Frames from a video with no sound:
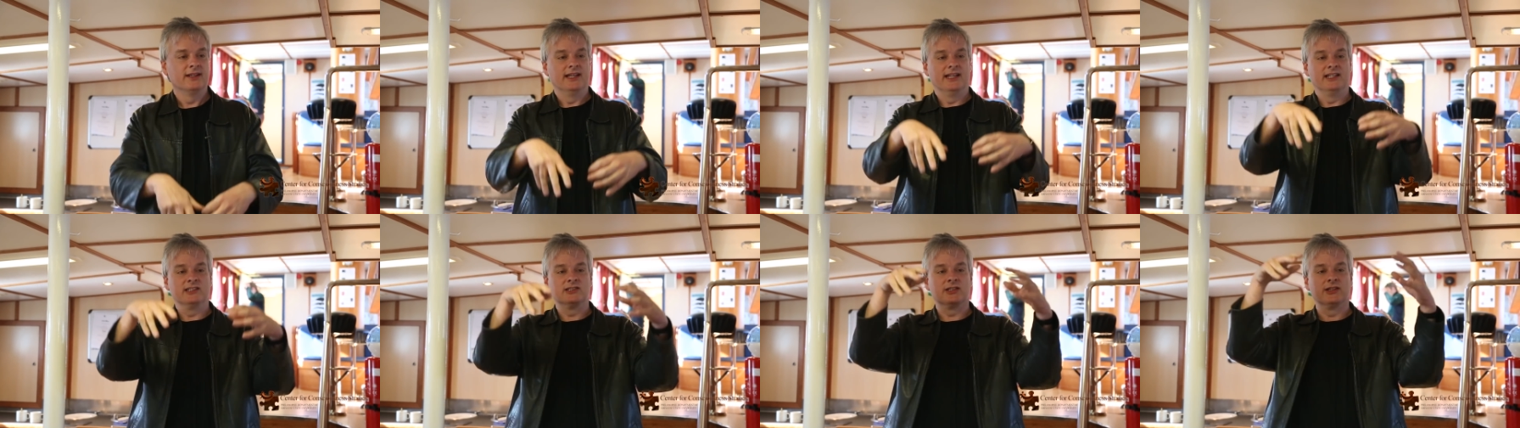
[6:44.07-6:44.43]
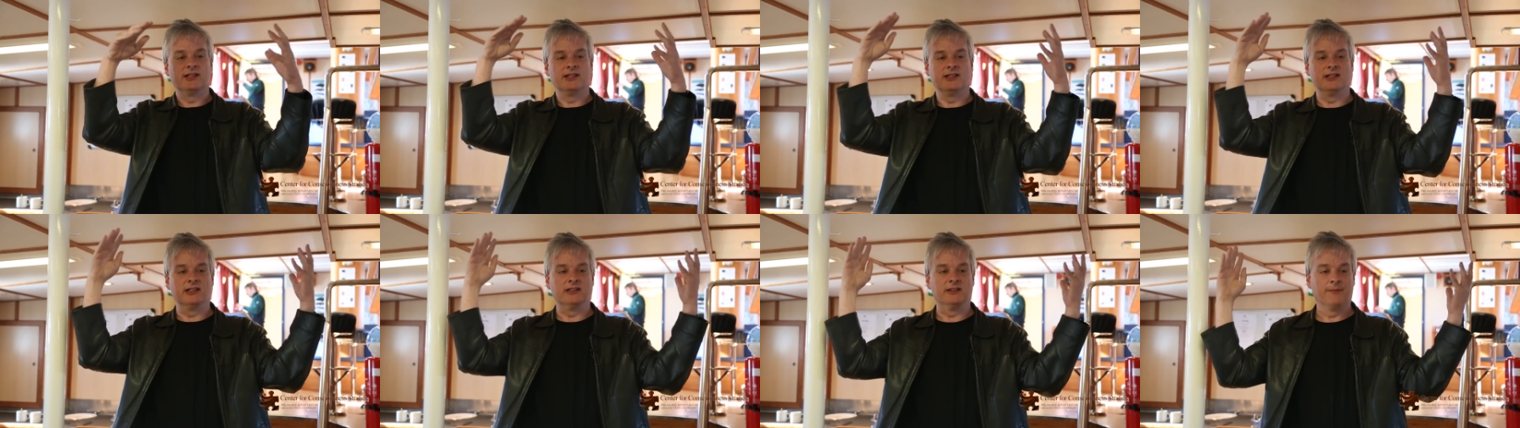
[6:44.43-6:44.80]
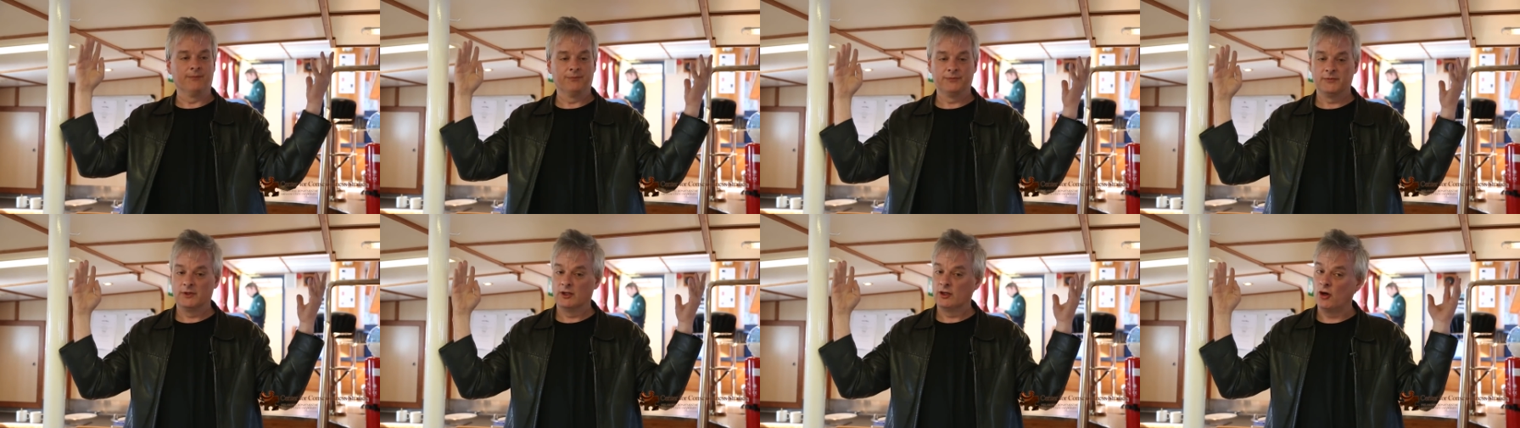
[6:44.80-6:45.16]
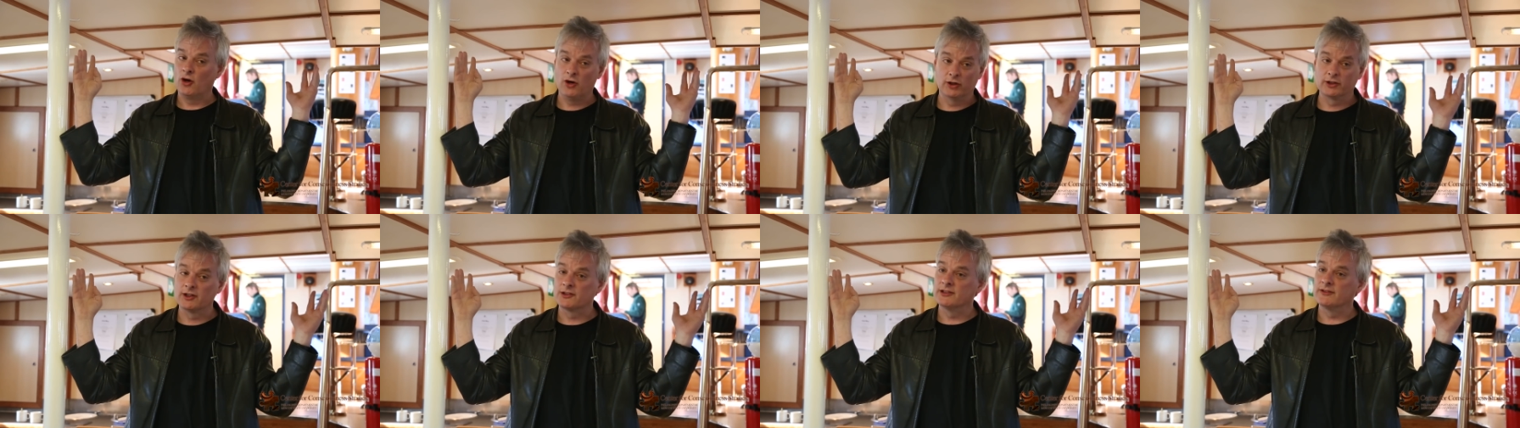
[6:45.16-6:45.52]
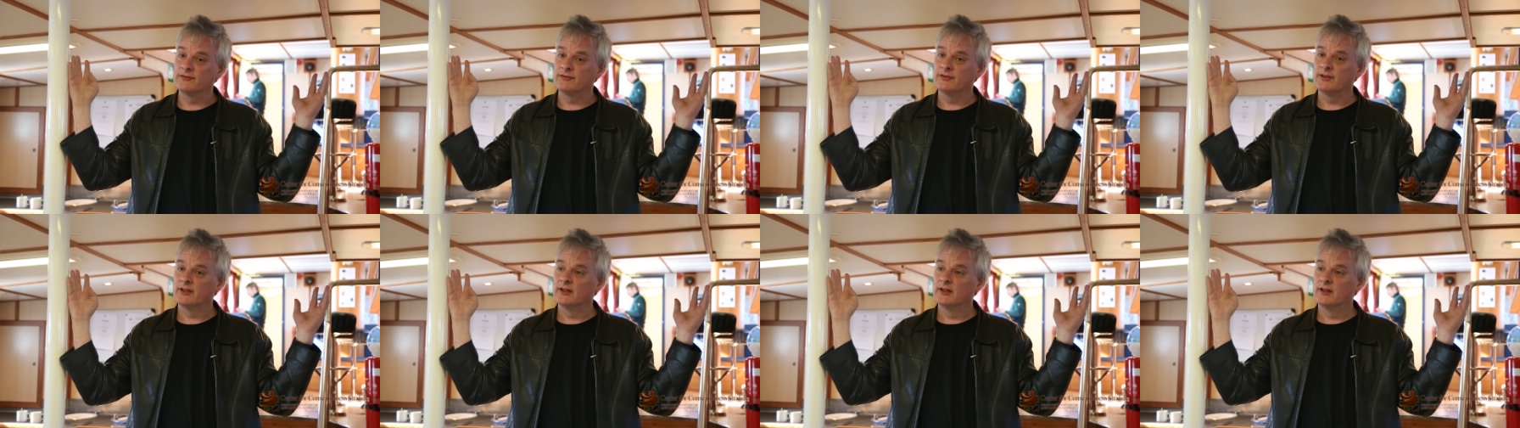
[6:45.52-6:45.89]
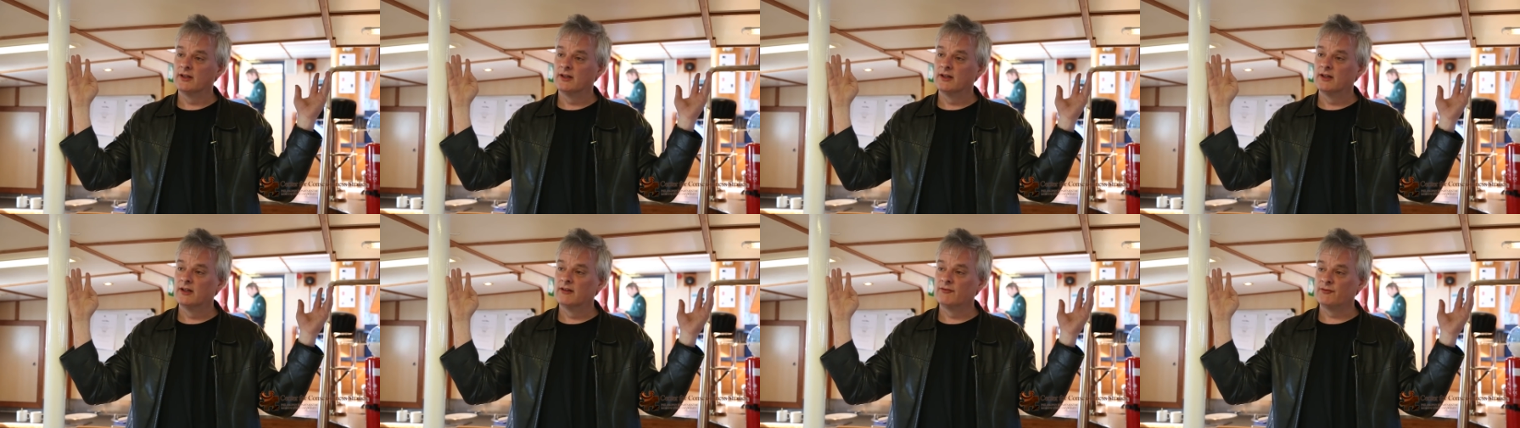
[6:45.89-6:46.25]
is there cognitive
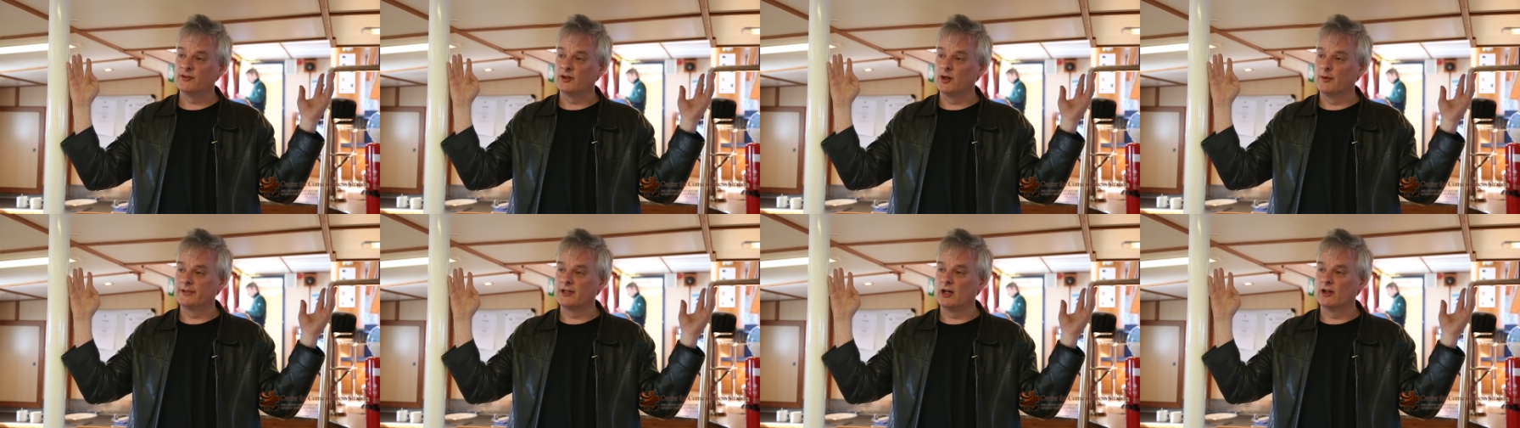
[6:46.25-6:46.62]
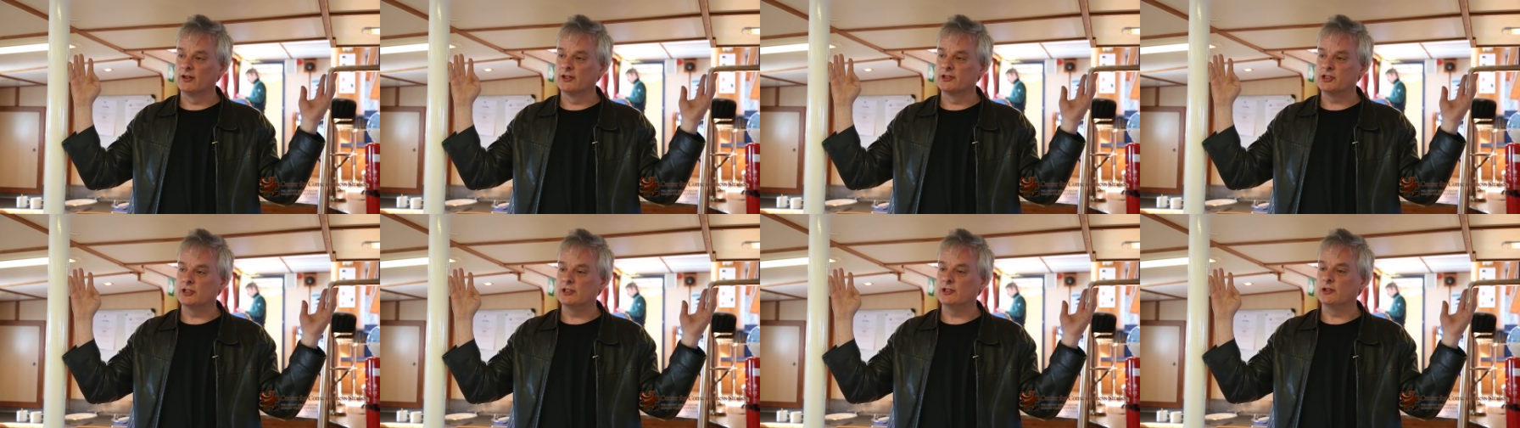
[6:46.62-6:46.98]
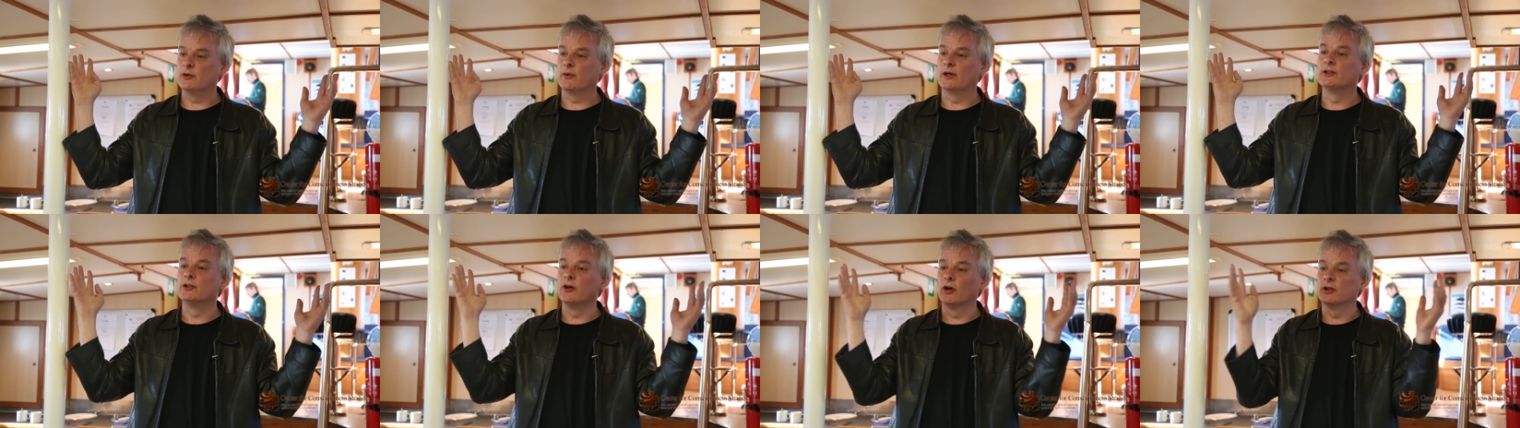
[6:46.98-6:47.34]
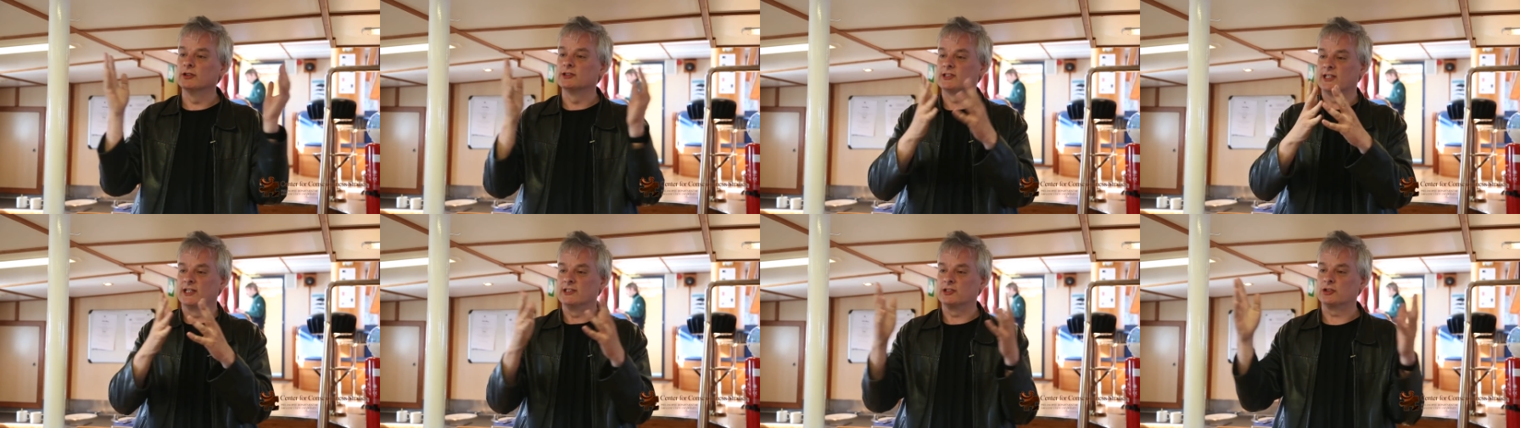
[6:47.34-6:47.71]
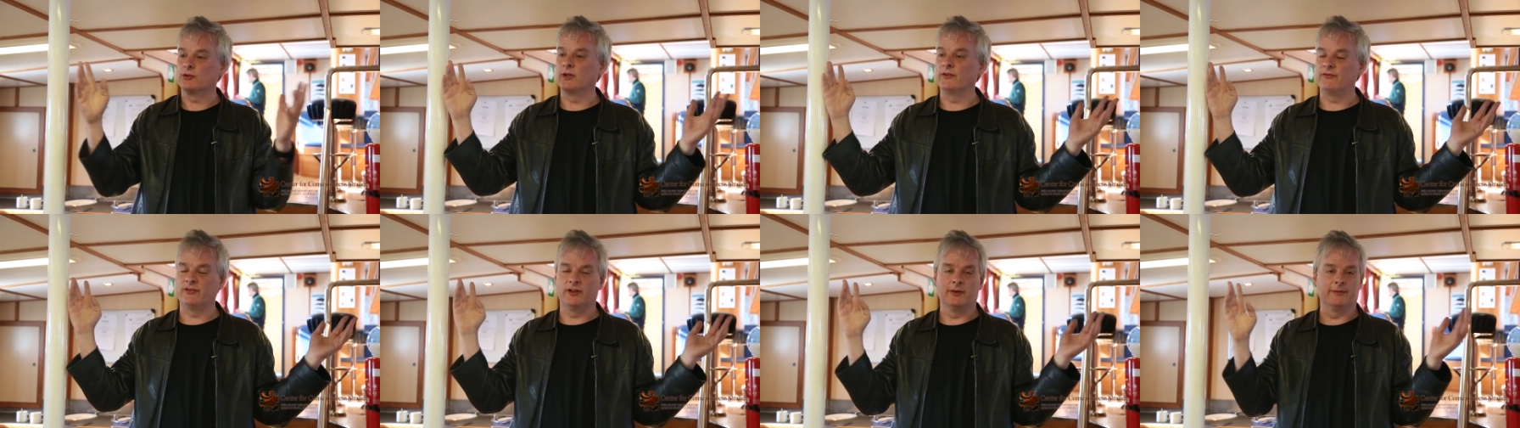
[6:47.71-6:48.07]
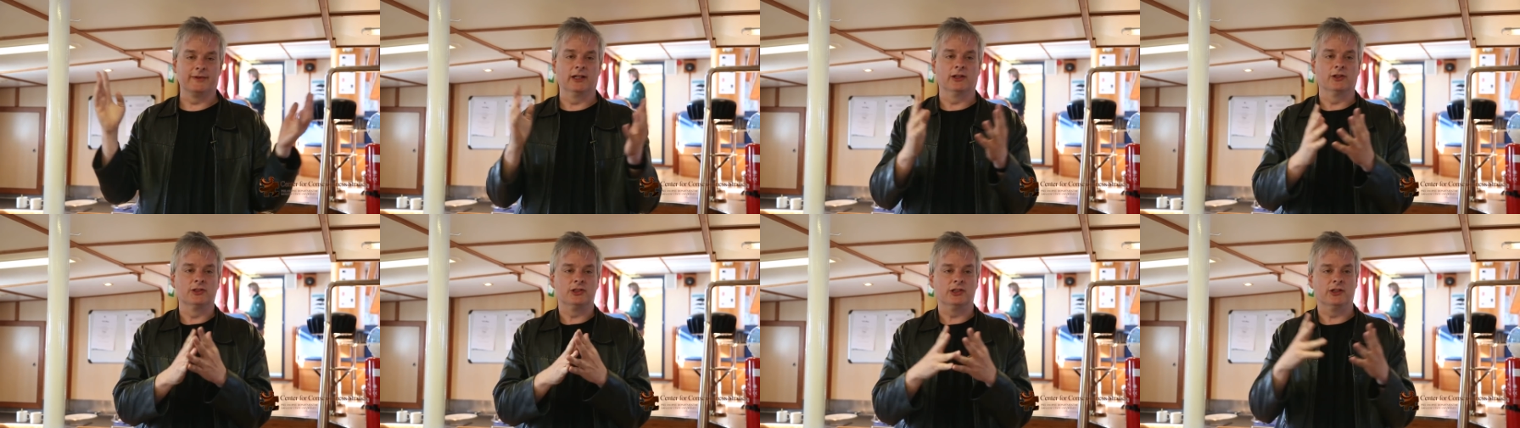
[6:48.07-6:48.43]
phenomenology, a non-sensory
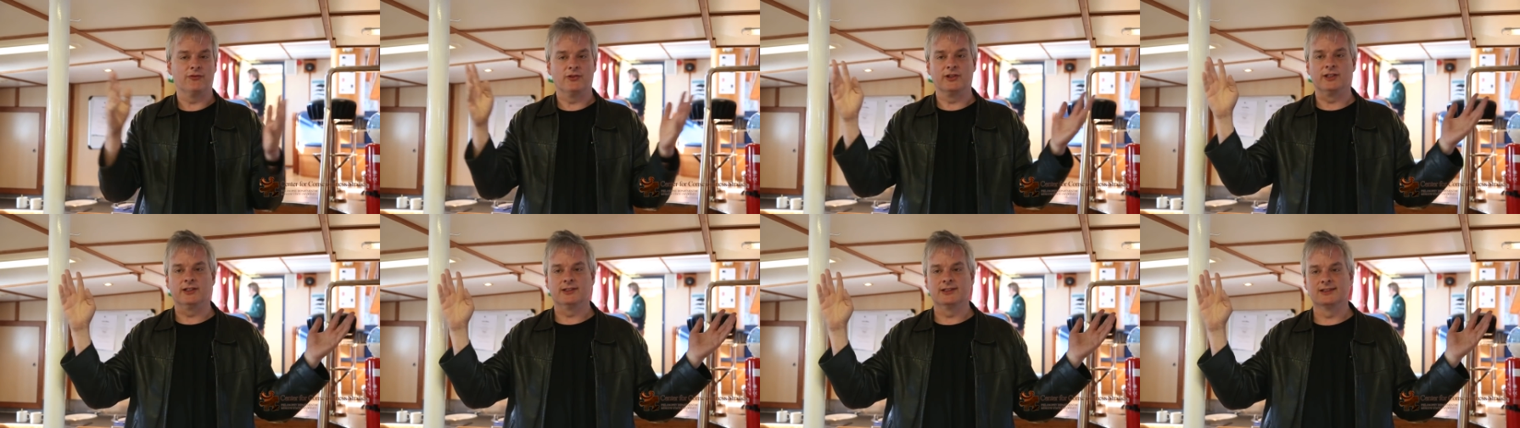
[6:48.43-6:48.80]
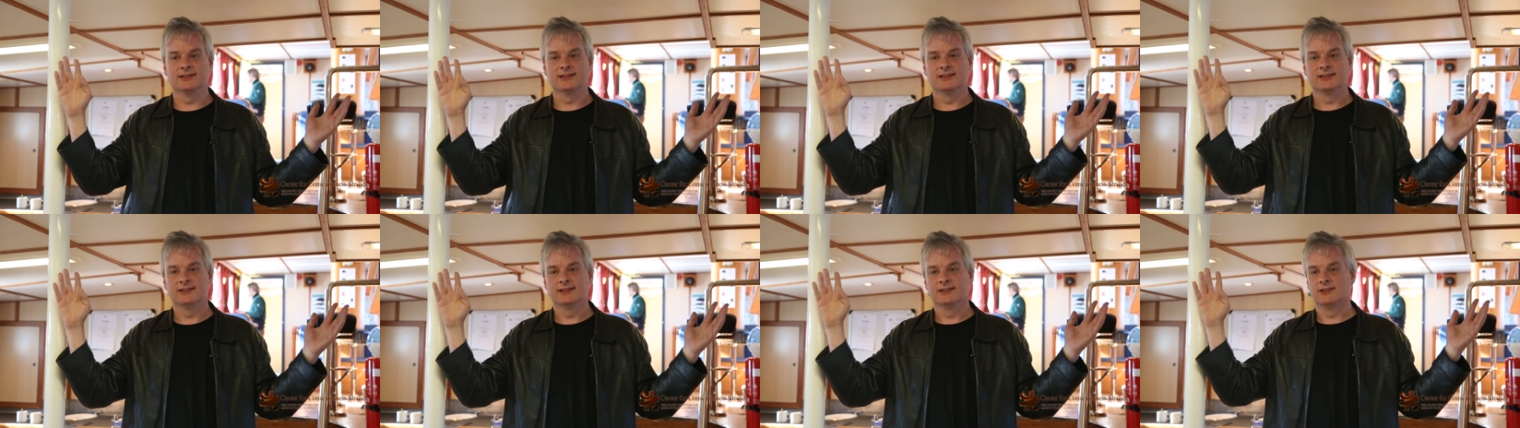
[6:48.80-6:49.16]
phenomenology of thinking?